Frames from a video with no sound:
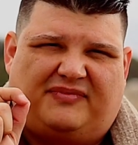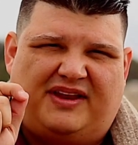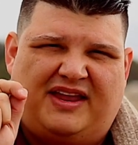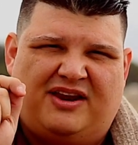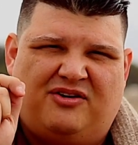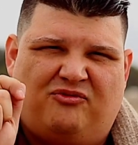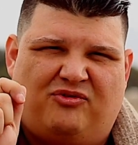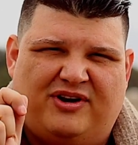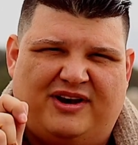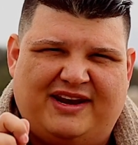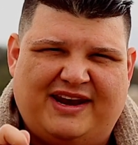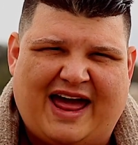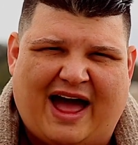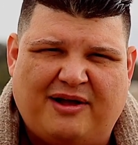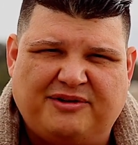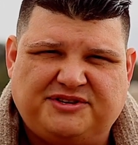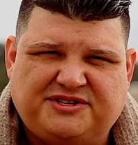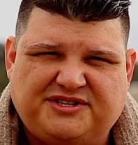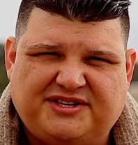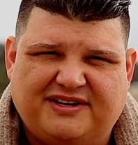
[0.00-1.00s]
and
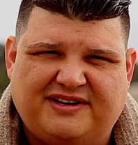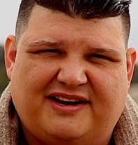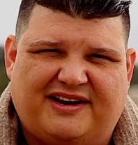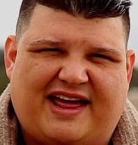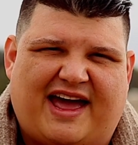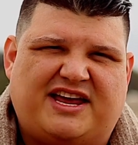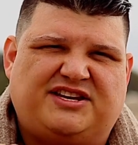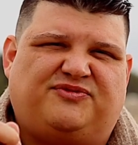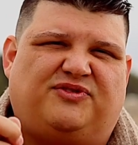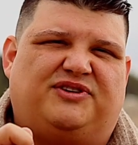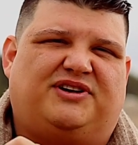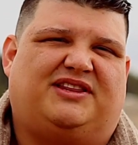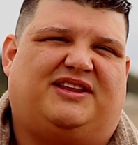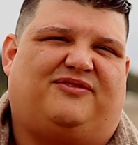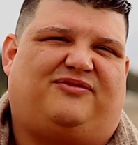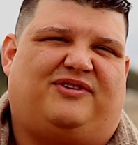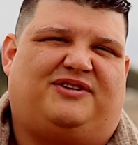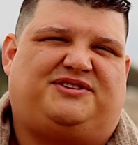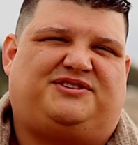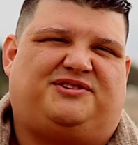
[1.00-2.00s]
renounce it and ask for
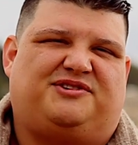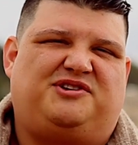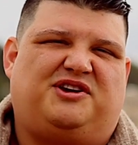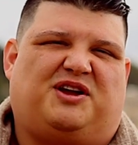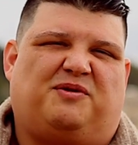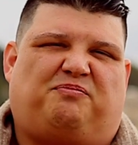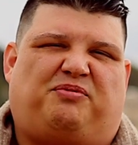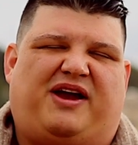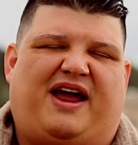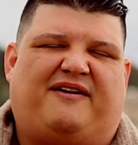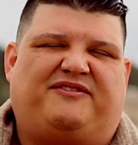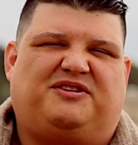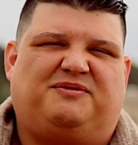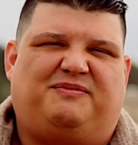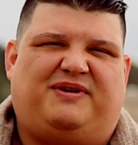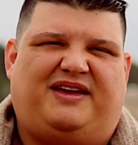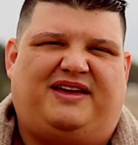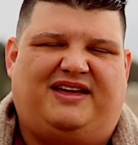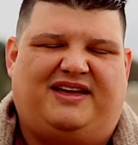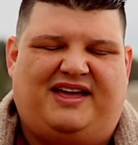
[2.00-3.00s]
deliverance. So you can pray after
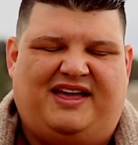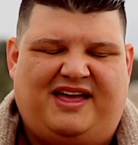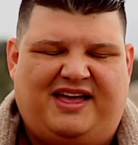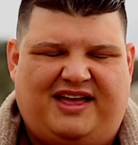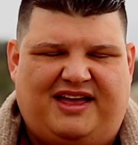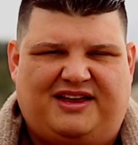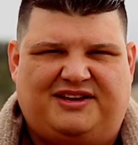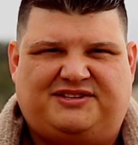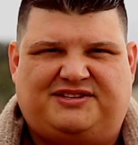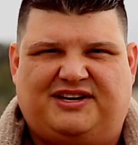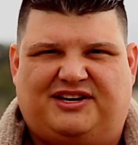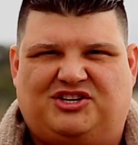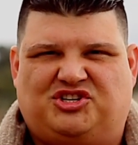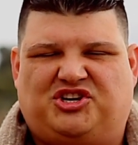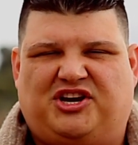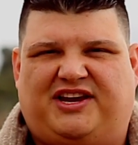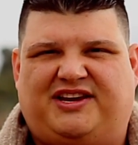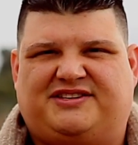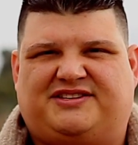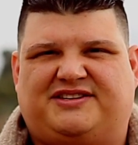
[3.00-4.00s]
me and say,
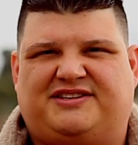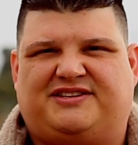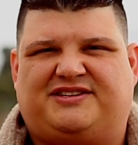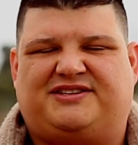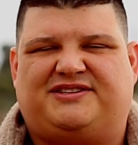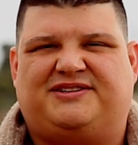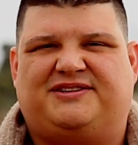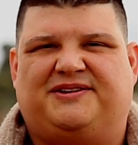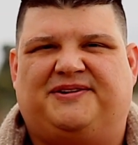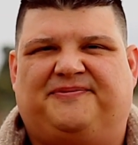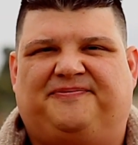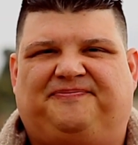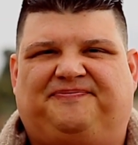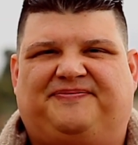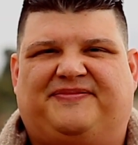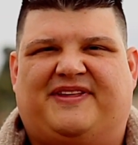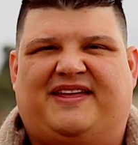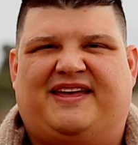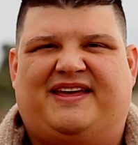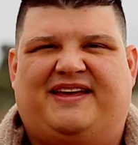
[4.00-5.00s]
Jesus,
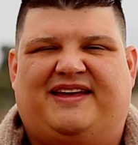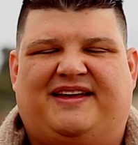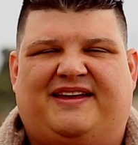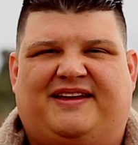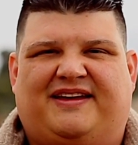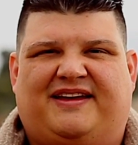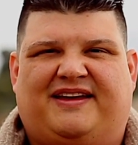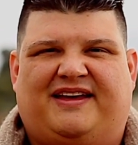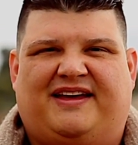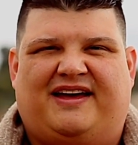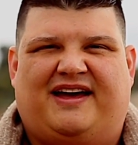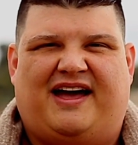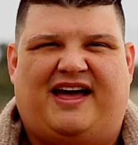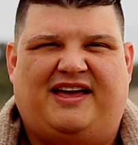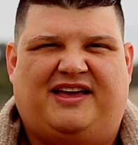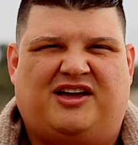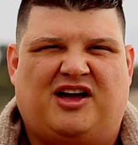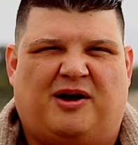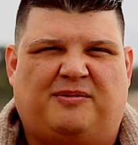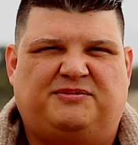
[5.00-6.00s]

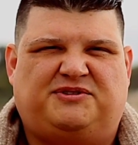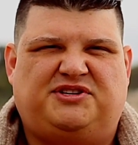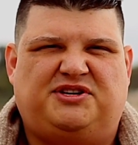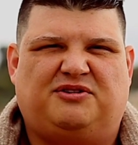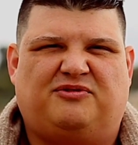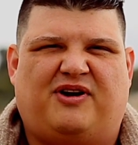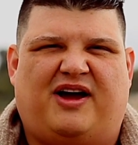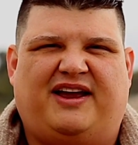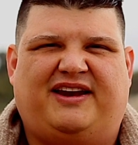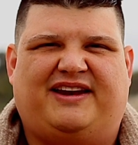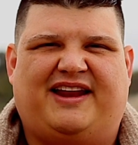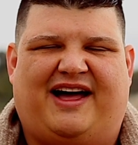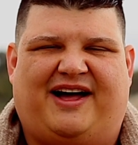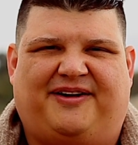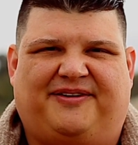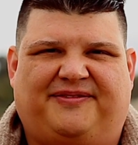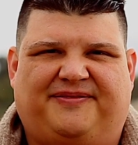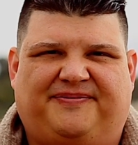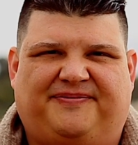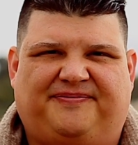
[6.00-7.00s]
I come to you right
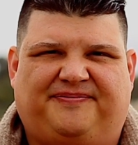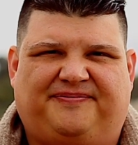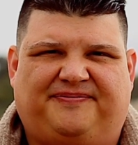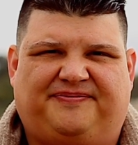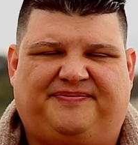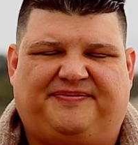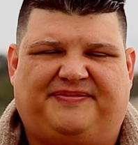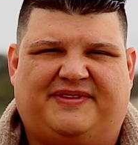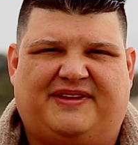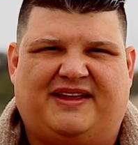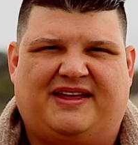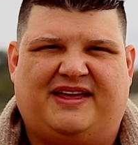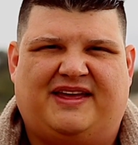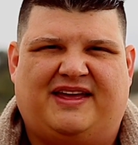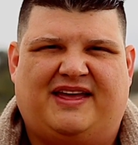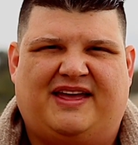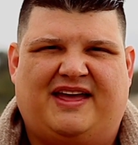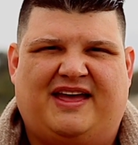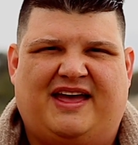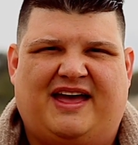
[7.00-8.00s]
now.
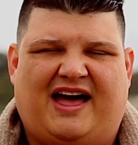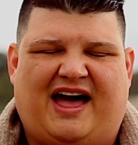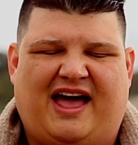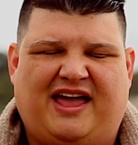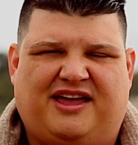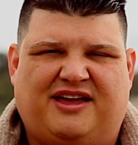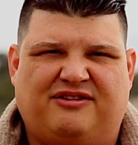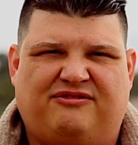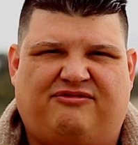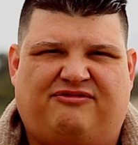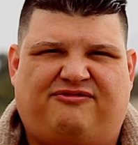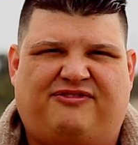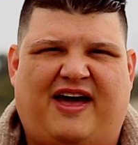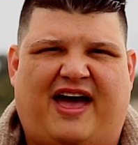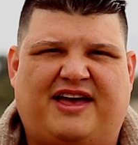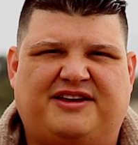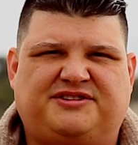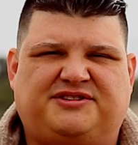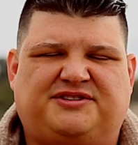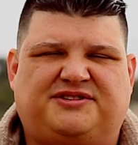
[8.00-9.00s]
I
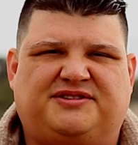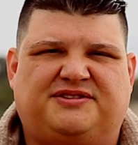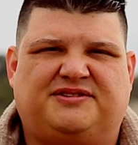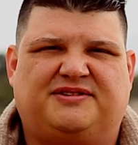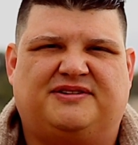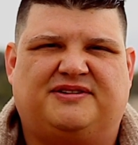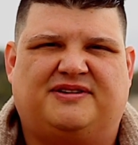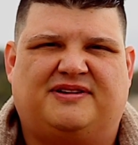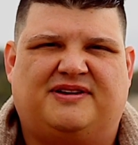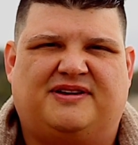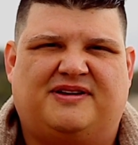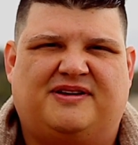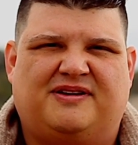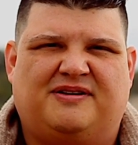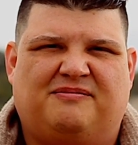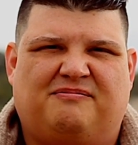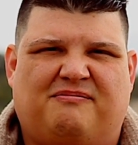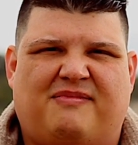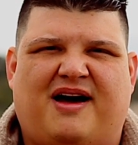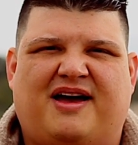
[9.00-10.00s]
confess
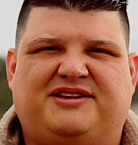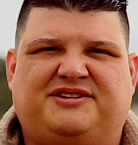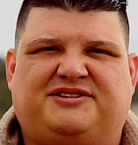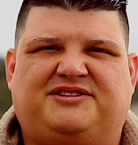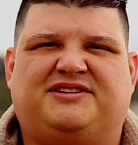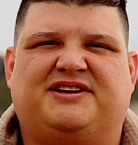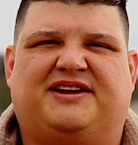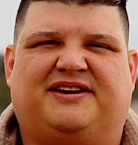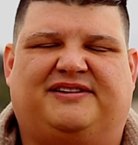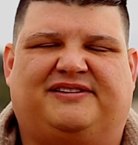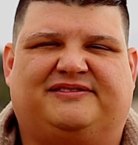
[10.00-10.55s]
my sin.